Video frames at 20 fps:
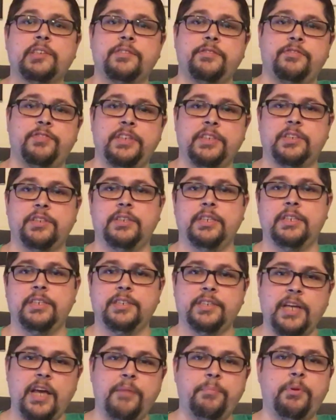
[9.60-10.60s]
officially
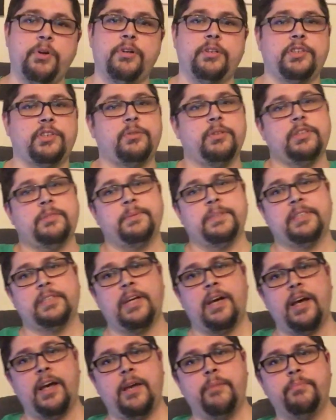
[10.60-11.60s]
December, it's Christmas
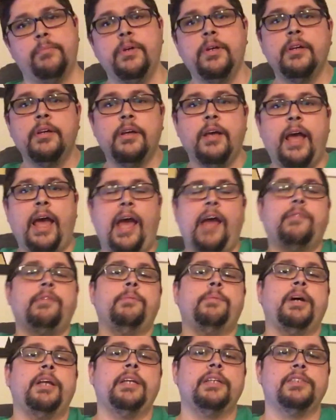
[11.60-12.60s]
time,
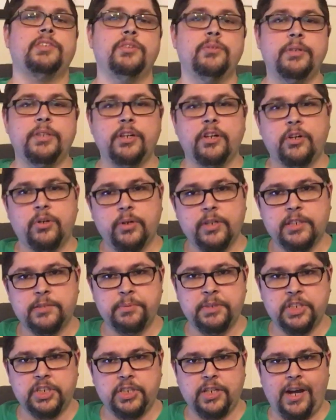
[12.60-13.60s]
everybody's doing their
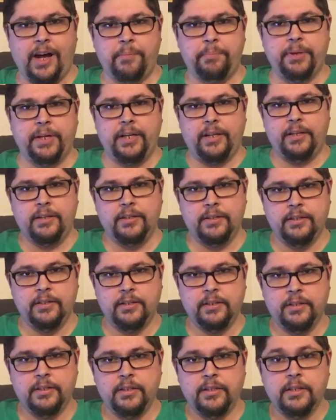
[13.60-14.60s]
Christmas shopping.
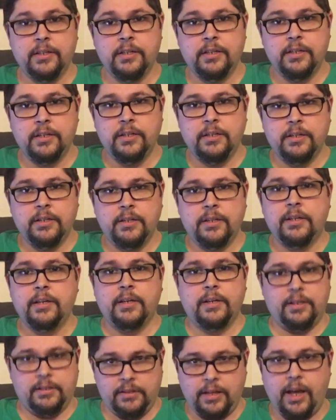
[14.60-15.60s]

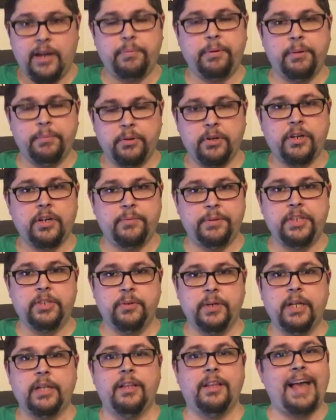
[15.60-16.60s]
A lot of people are going to be
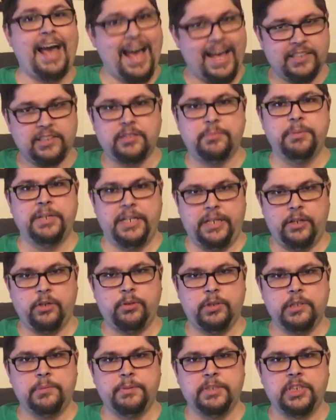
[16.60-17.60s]
doing last minute
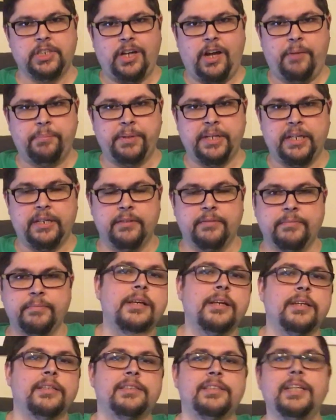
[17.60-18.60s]
Christmas shopping.
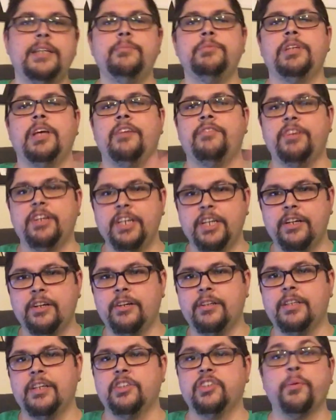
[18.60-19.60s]
It seems every year
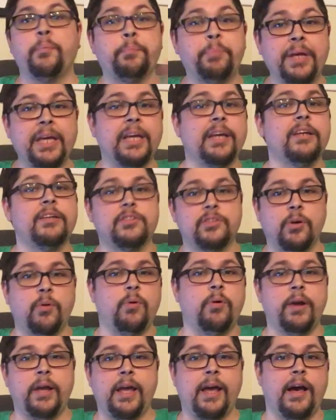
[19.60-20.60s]
there's a big
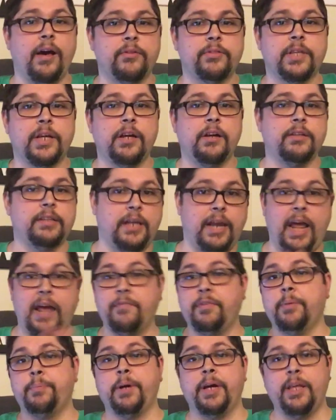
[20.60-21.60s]
toy out there that
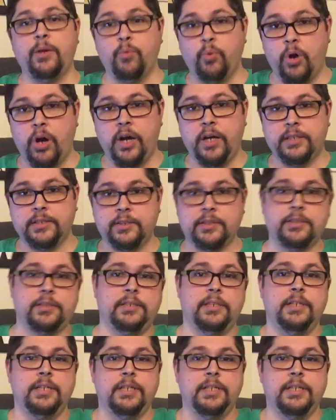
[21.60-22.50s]
everybody wants,